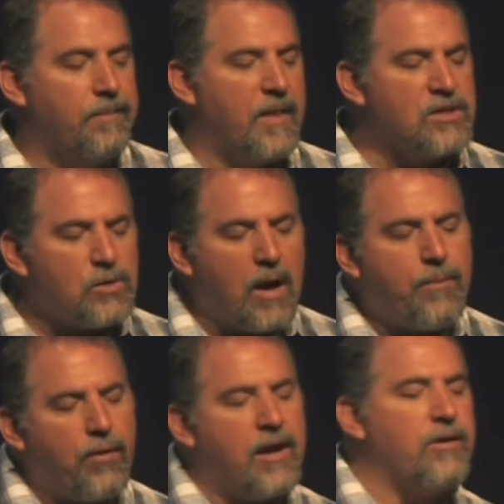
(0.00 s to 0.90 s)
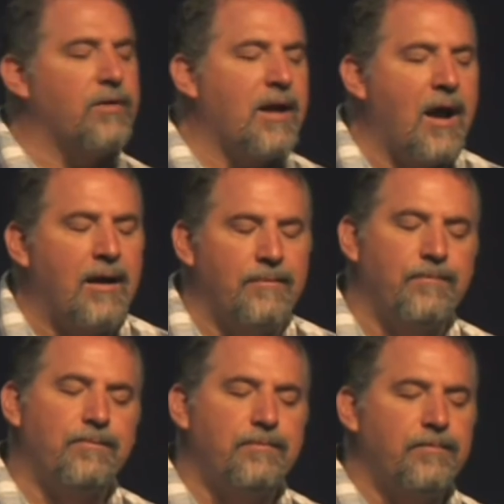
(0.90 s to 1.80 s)
And so I pray, dear God,
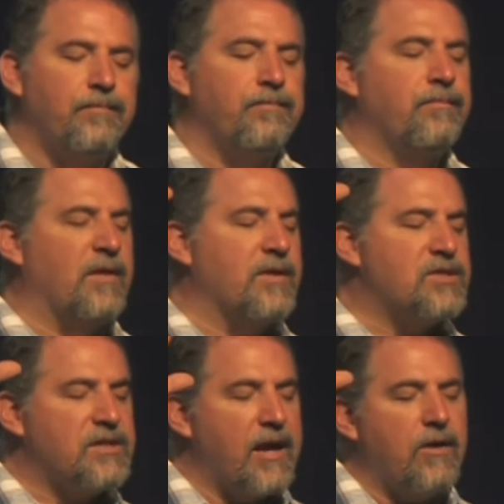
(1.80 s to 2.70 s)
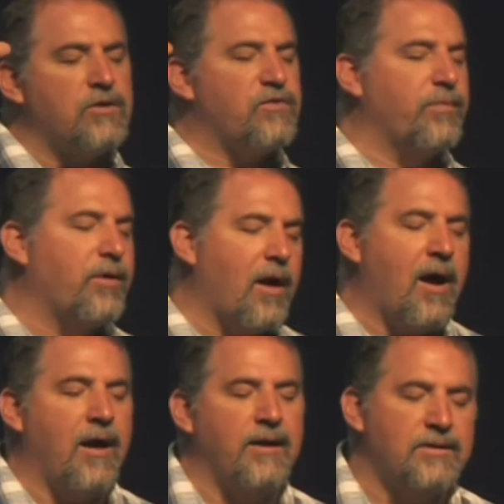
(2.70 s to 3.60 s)
that the scales from their
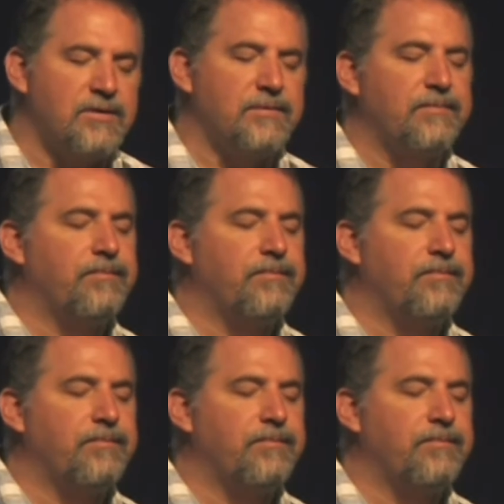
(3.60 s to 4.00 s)
eyes,